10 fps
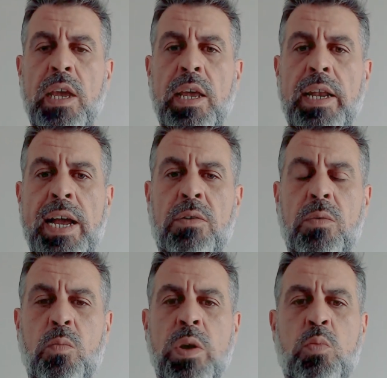Now,
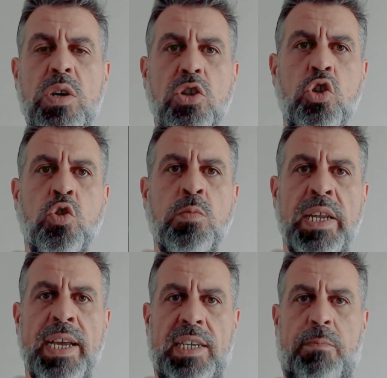we would
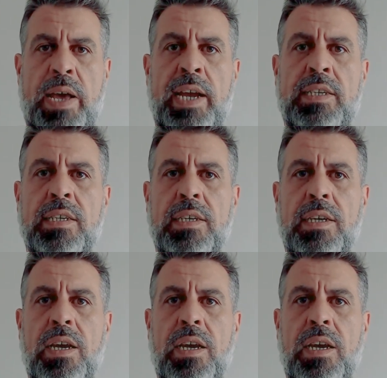normally expect